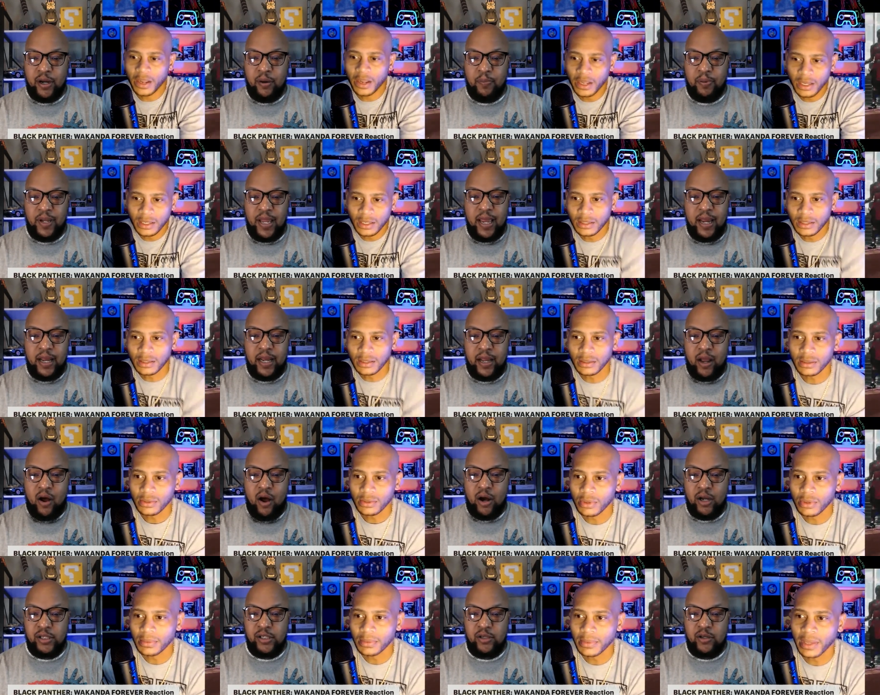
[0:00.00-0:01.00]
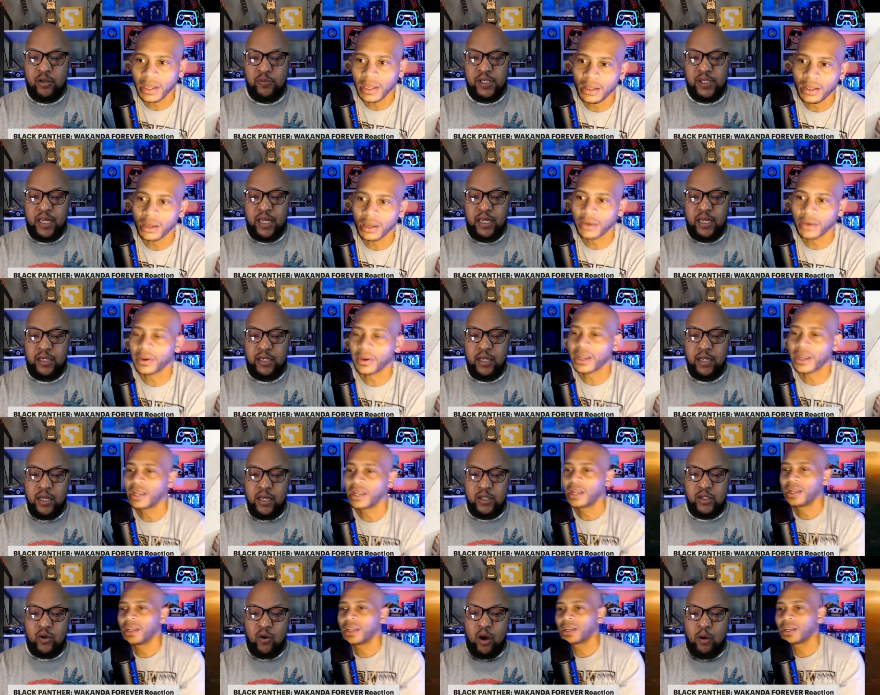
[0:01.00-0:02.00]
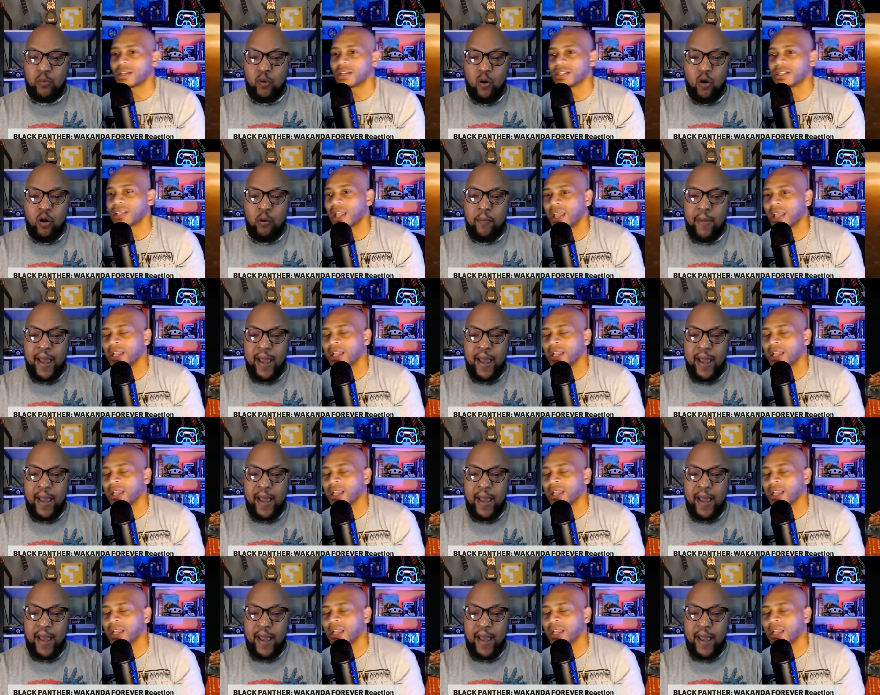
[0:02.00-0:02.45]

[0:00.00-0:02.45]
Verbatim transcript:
Speaker 1: their, their player cards. Okay. You know what I'm All saying? Right. I'm going